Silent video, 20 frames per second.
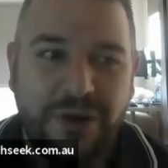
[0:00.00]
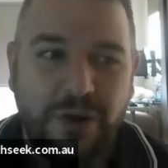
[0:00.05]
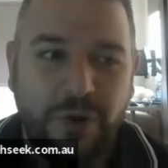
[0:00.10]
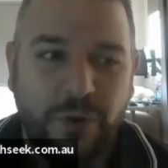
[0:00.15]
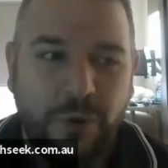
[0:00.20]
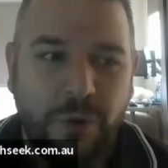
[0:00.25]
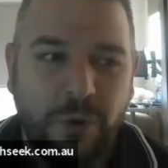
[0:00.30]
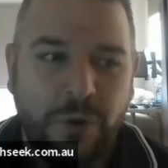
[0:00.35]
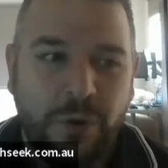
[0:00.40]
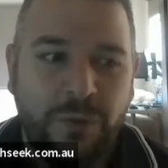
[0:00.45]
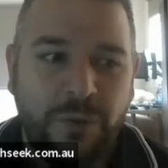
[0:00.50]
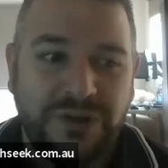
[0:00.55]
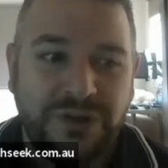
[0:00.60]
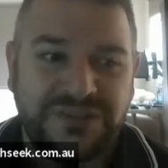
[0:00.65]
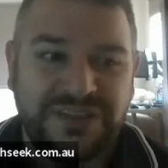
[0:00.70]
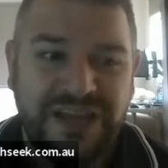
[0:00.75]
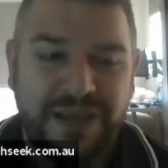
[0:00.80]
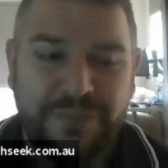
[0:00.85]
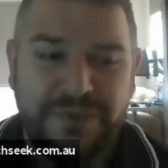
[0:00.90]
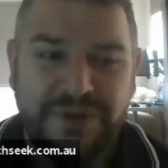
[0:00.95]
or what's
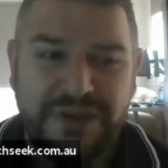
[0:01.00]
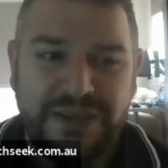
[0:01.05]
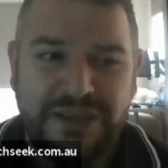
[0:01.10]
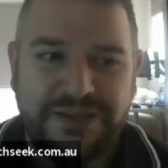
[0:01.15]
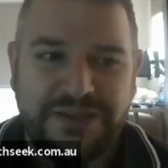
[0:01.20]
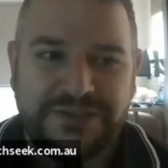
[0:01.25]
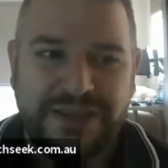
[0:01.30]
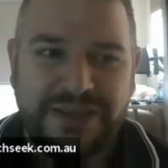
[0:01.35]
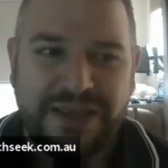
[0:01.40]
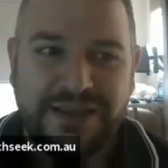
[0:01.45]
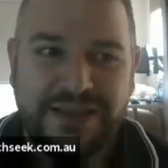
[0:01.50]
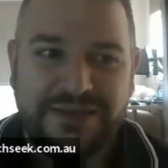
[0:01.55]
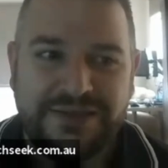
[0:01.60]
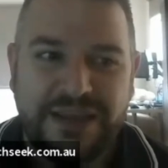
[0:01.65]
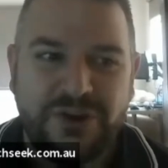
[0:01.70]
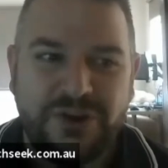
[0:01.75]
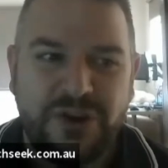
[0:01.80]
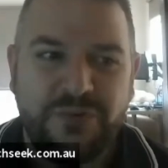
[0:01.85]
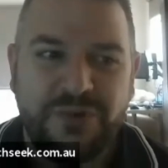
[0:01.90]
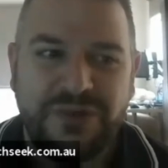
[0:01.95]
happening is they
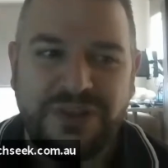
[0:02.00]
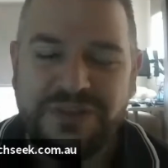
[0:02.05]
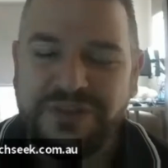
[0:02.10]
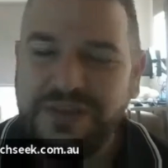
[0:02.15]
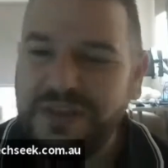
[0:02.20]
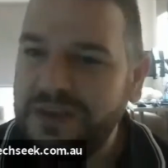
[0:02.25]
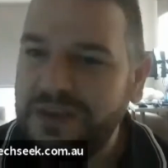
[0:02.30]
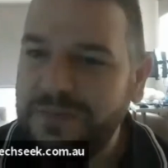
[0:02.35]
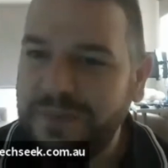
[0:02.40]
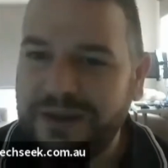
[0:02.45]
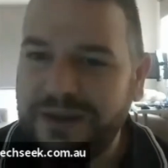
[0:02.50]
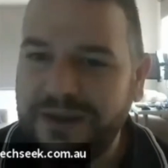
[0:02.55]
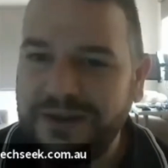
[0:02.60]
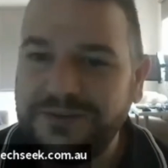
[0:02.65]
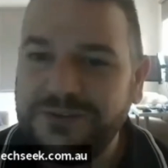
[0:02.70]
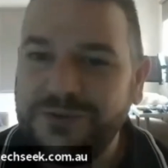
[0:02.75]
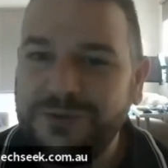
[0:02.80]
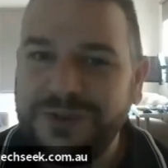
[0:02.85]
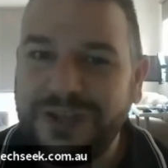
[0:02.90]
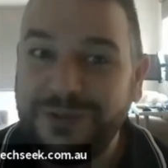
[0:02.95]
don't really think about it
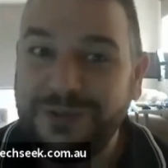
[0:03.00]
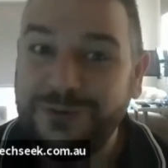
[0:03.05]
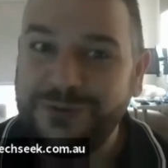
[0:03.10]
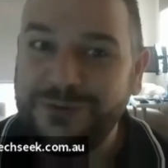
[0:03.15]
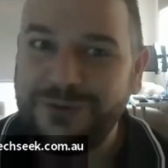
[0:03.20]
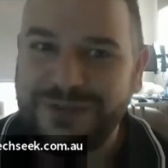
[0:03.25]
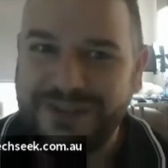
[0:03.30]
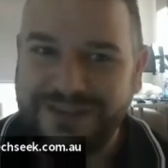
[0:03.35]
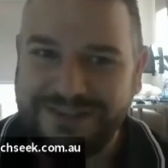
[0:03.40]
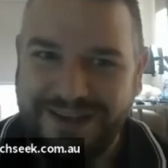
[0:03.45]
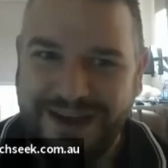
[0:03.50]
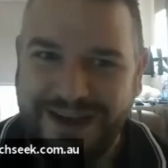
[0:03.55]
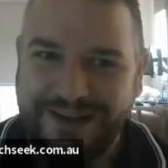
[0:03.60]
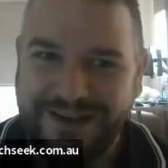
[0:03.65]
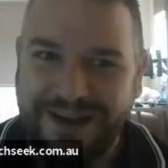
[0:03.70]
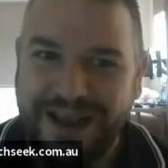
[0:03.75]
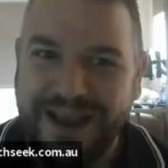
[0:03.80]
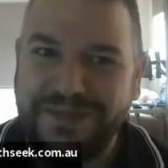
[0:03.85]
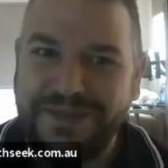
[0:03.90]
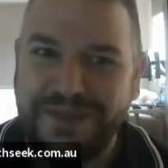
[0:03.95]
until they lose all their
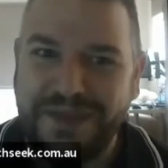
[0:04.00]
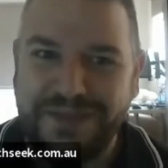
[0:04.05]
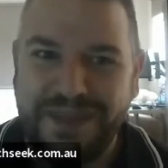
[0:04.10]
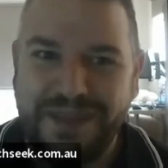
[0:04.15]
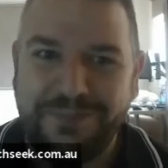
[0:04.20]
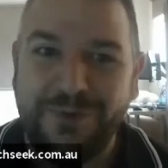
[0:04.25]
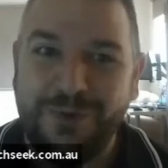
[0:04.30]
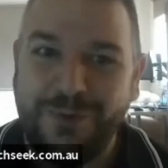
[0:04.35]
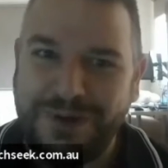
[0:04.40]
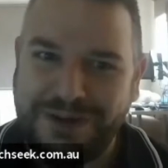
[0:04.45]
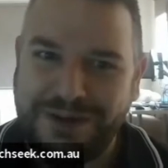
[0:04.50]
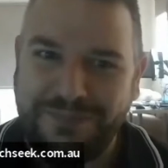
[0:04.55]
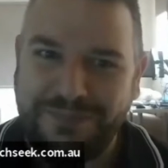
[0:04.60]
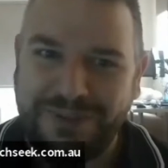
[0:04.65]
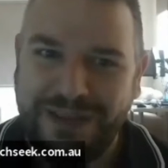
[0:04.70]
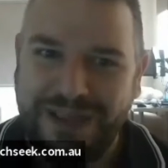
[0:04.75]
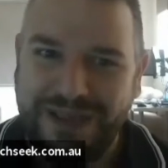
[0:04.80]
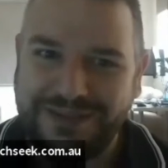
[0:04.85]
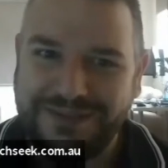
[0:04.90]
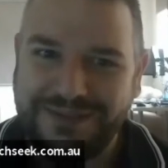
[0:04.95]
data and then they put one in
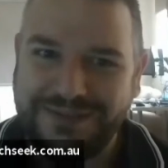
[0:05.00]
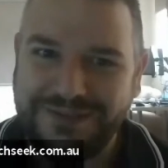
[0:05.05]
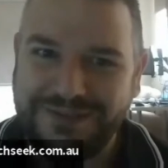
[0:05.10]
place.